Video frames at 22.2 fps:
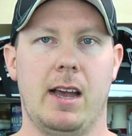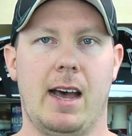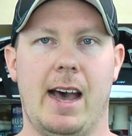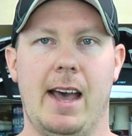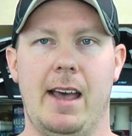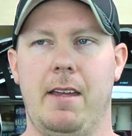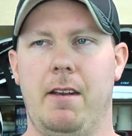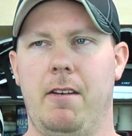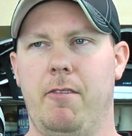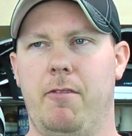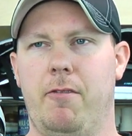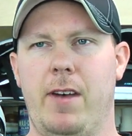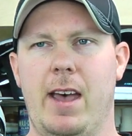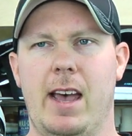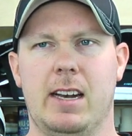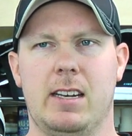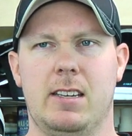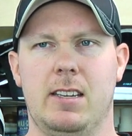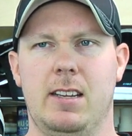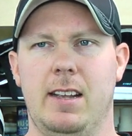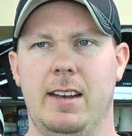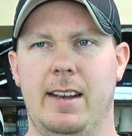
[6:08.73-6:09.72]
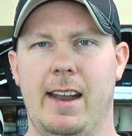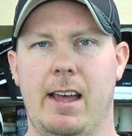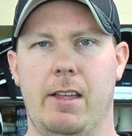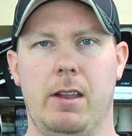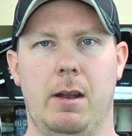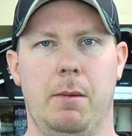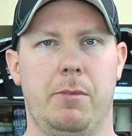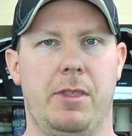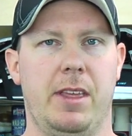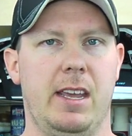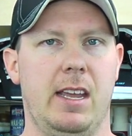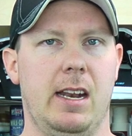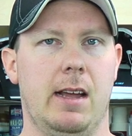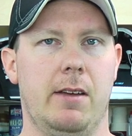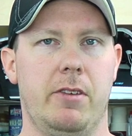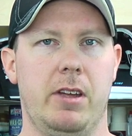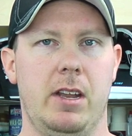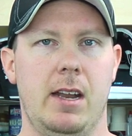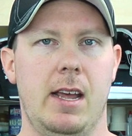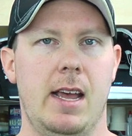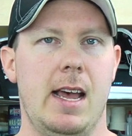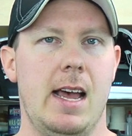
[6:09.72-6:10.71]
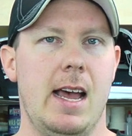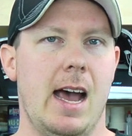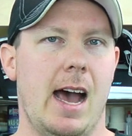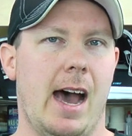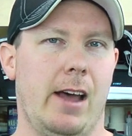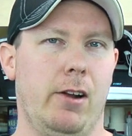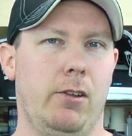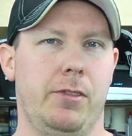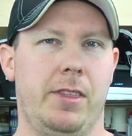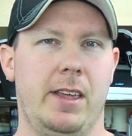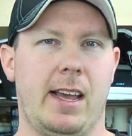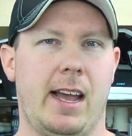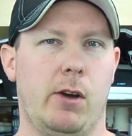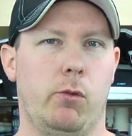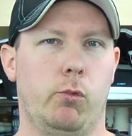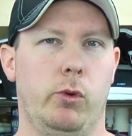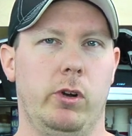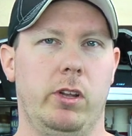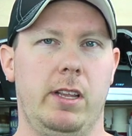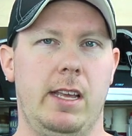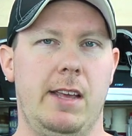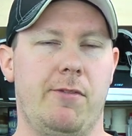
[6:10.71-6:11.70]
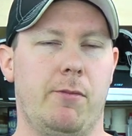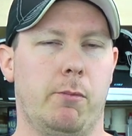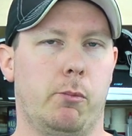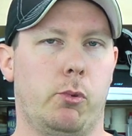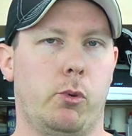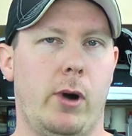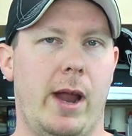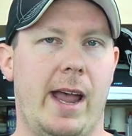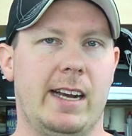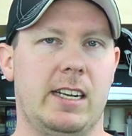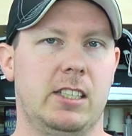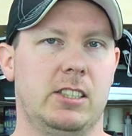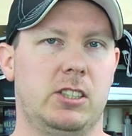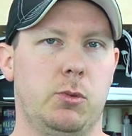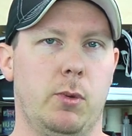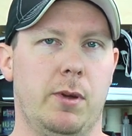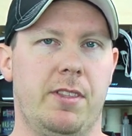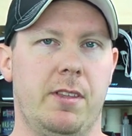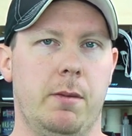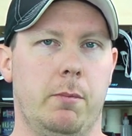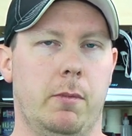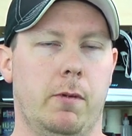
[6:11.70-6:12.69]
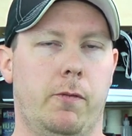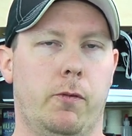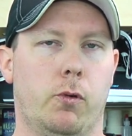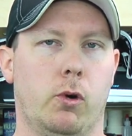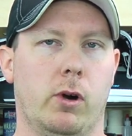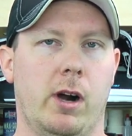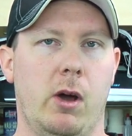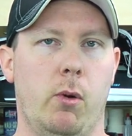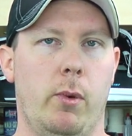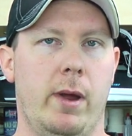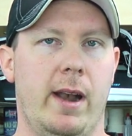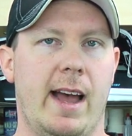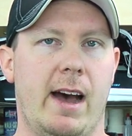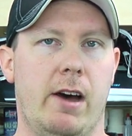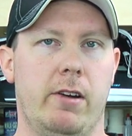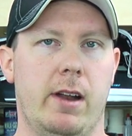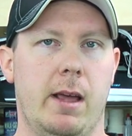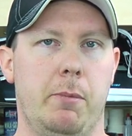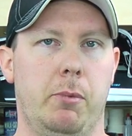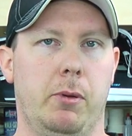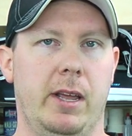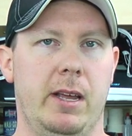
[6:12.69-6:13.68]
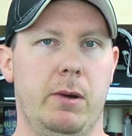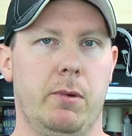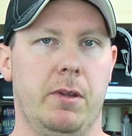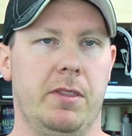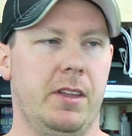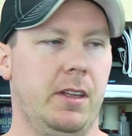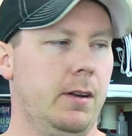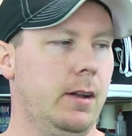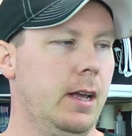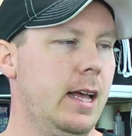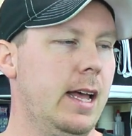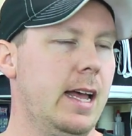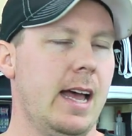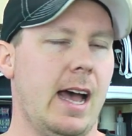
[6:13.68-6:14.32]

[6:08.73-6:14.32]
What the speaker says: In fact, now that I'm thinking of it, I don't think I really even practiced with it before I went out and I played with it.